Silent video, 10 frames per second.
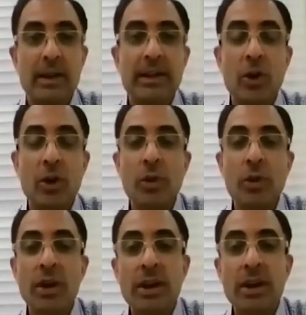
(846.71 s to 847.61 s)

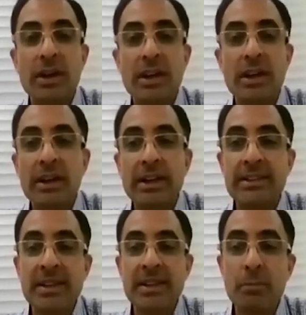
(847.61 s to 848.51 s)
Now,
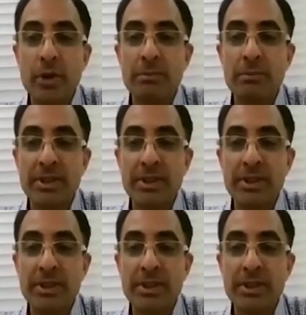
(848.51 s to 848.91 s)
next important